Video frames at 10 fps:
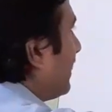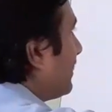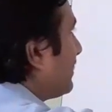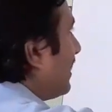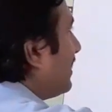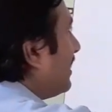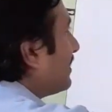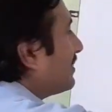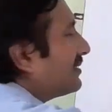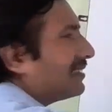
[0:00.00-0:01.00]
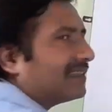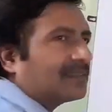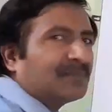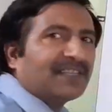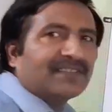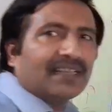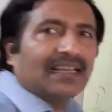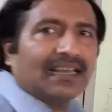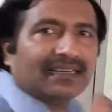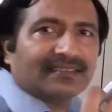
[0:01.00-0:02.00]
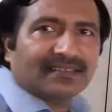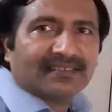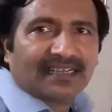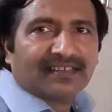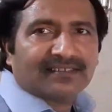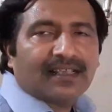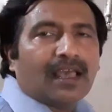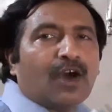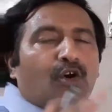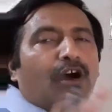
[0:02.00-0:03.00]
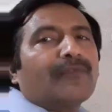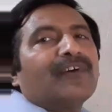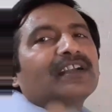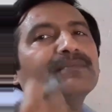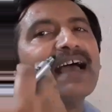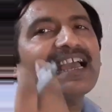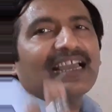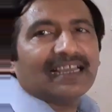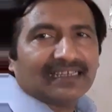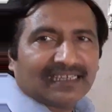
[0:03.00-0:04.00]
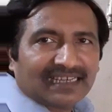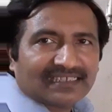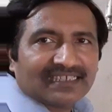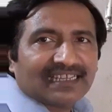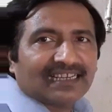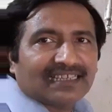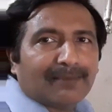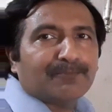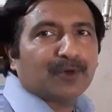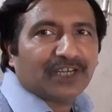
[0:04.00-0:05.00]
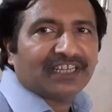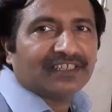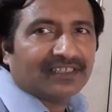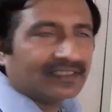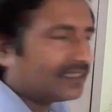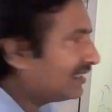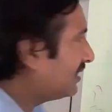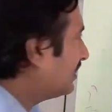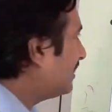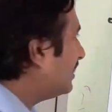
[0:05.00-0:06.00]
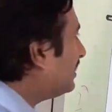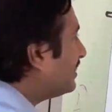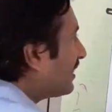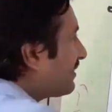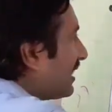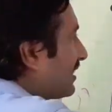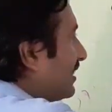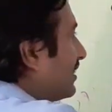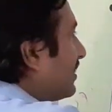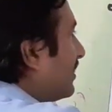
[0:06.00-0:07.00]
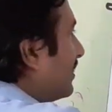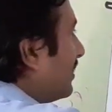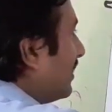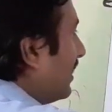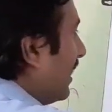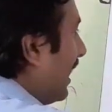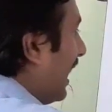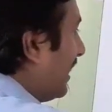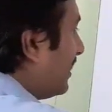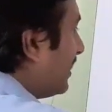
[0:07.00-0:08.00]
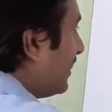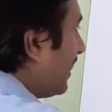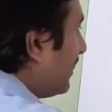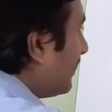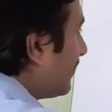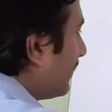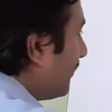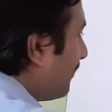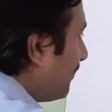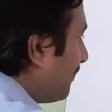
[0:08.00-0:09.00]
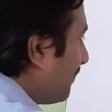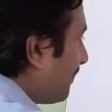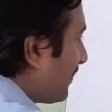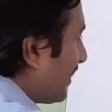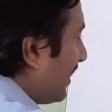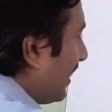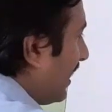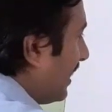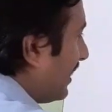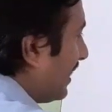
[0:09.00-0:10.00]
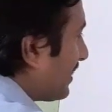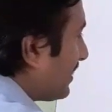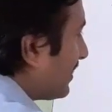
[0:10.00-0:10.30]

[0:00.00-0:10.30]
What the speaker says: External resistance means a resistance offered by an electrical component in the circuit, and here is an electric